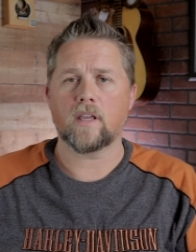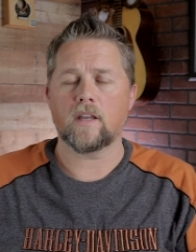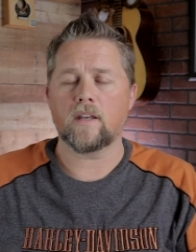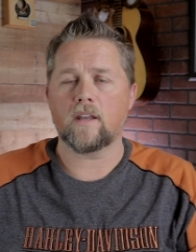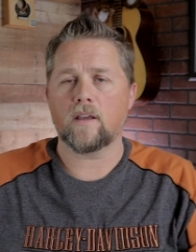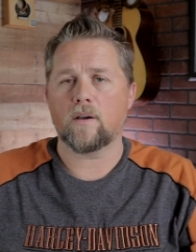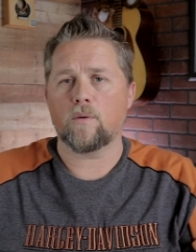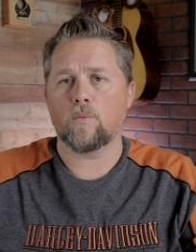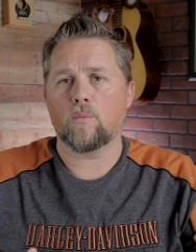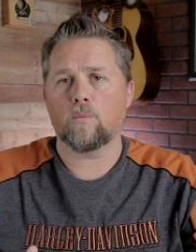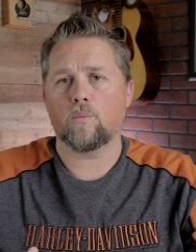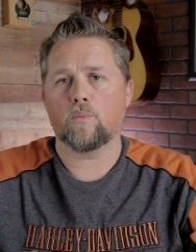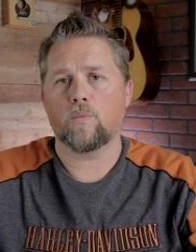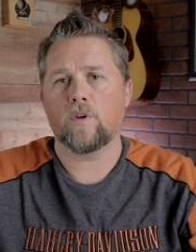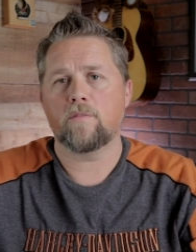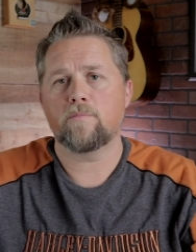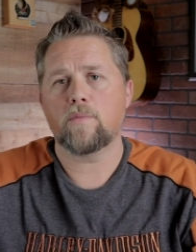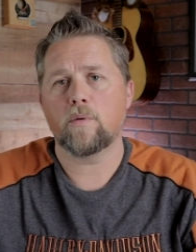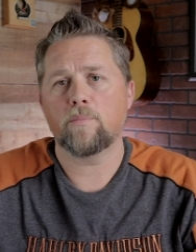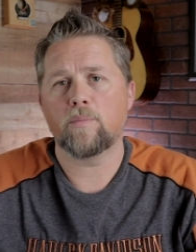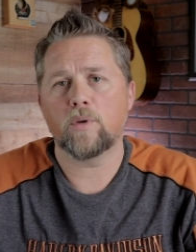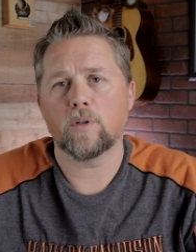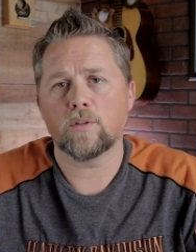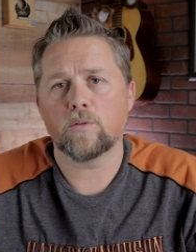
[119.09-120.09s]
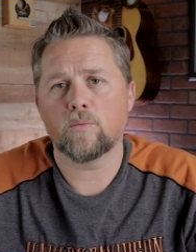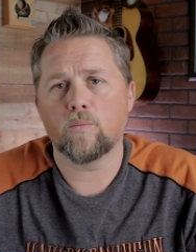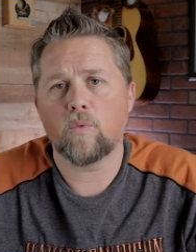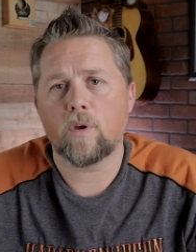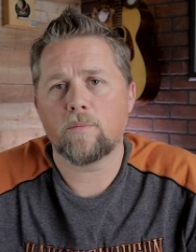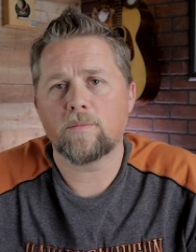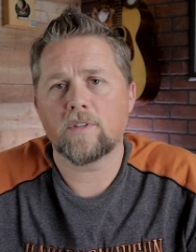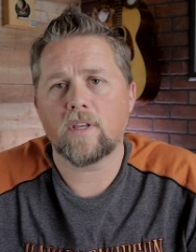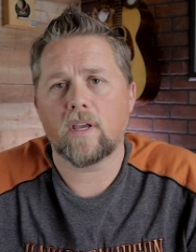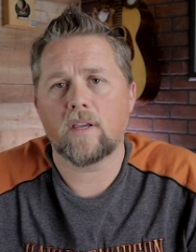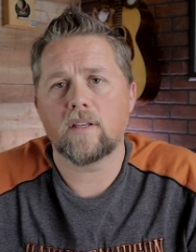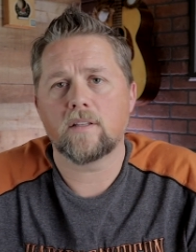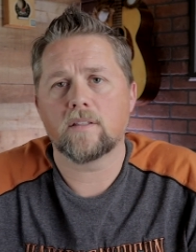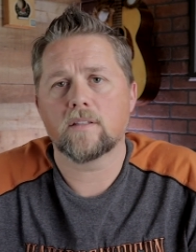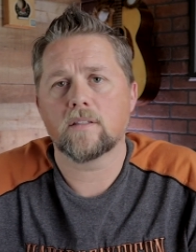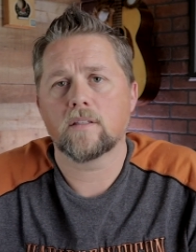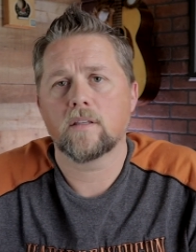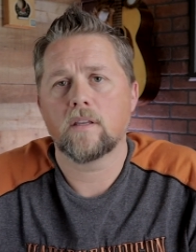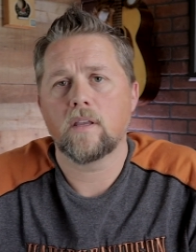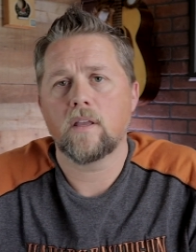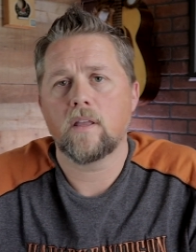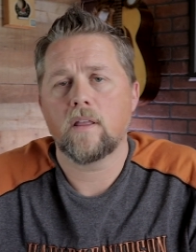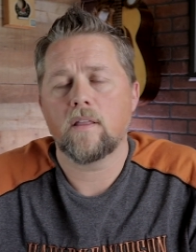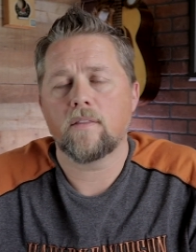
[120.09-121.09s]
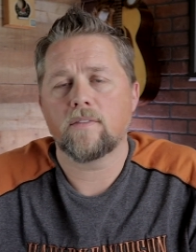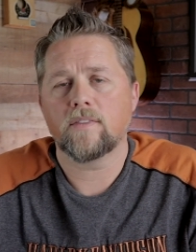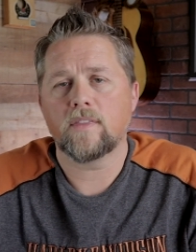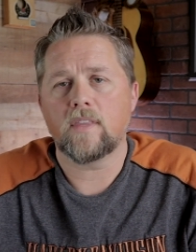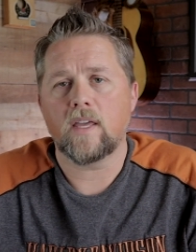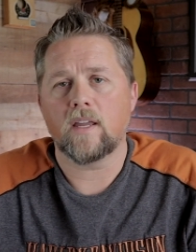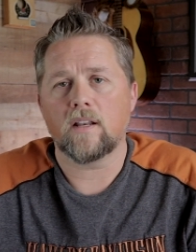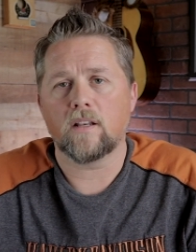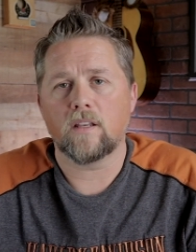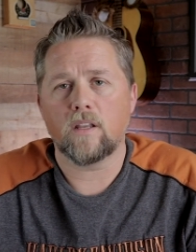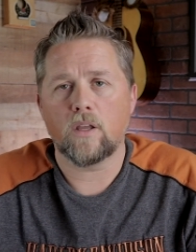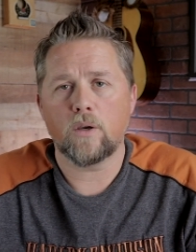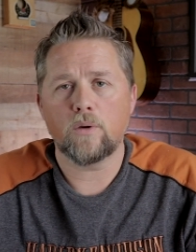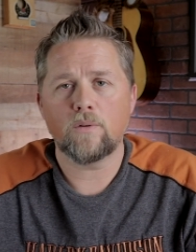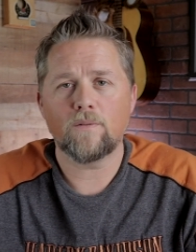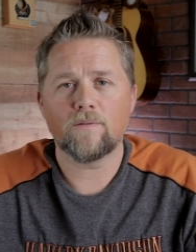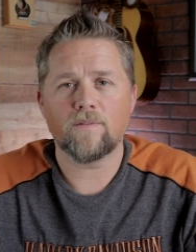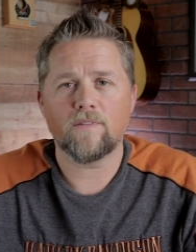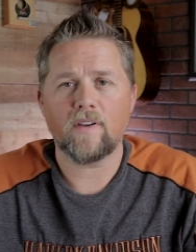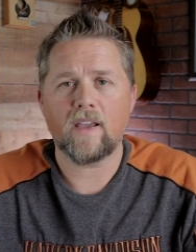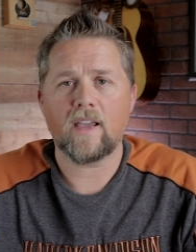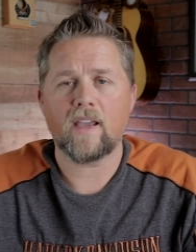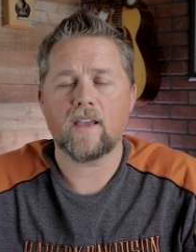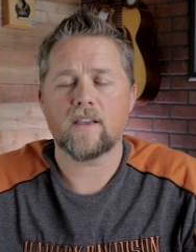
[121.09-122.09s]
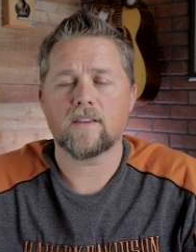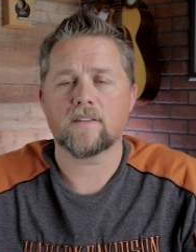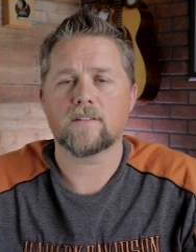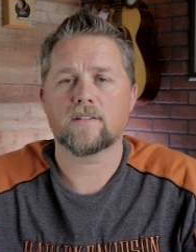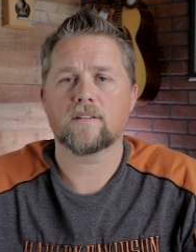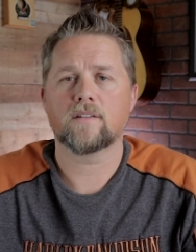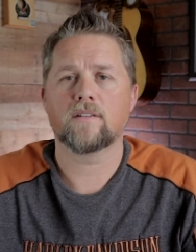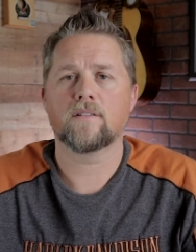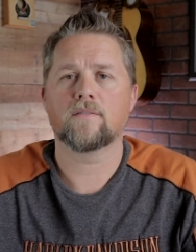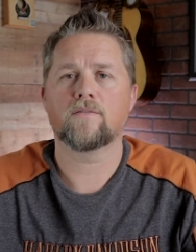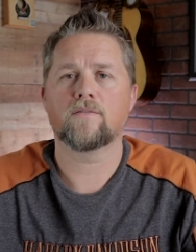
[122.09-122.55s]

Now, we've been building websites that load fast